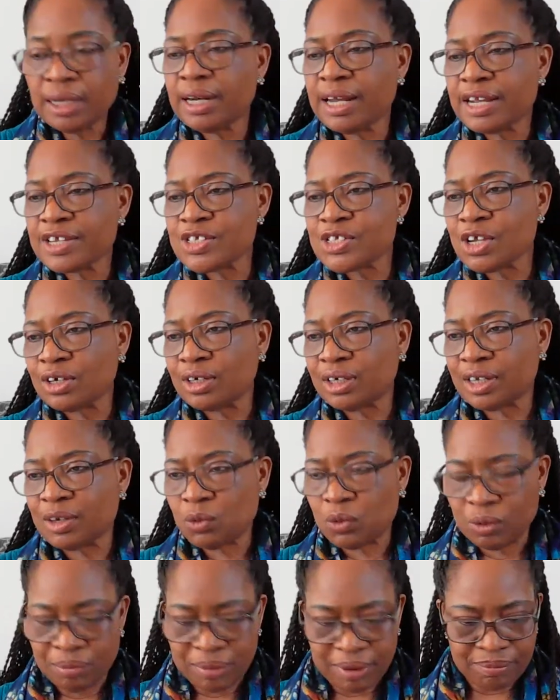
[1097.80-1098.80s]
Next Sunday
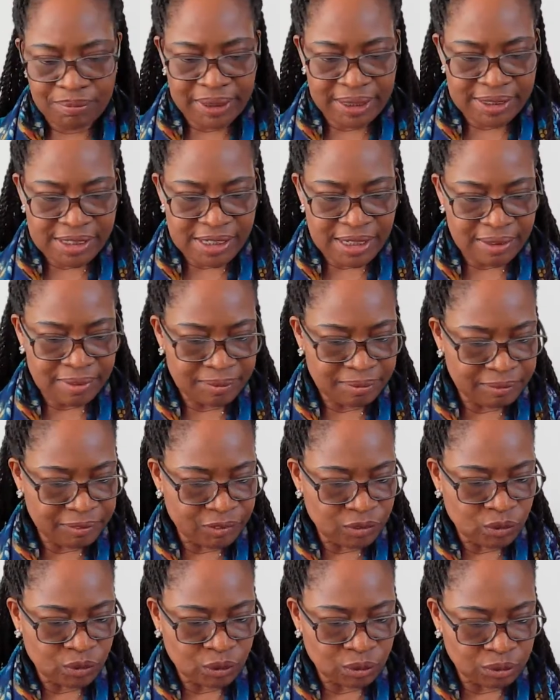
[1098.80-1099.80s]
will be better.
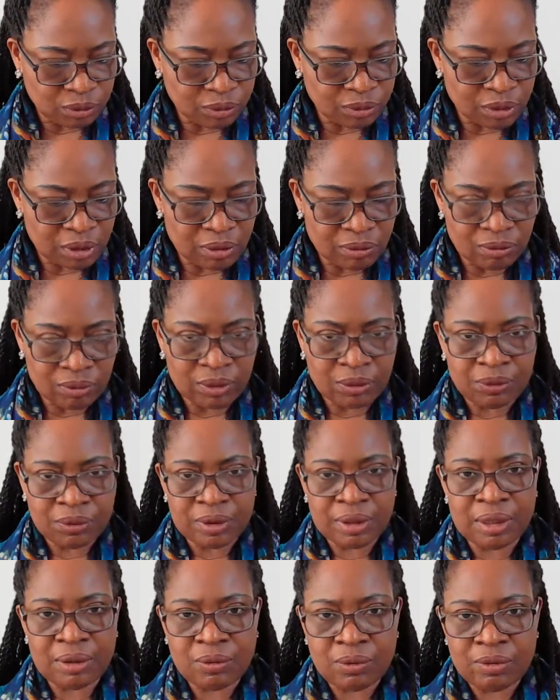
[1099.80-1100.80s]

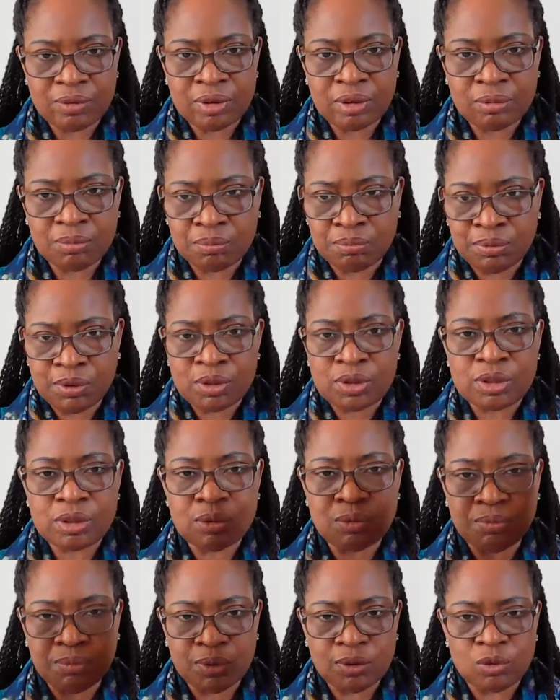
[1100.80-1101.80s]
Both
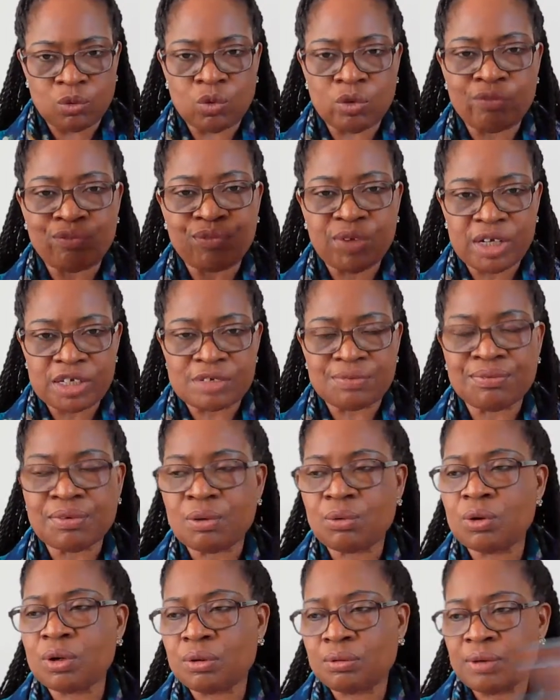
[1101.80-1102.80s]
will face
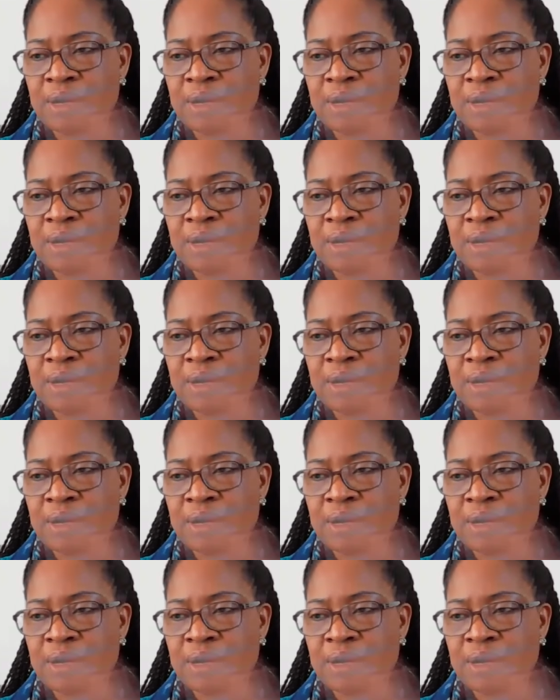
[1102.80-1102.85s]
forward.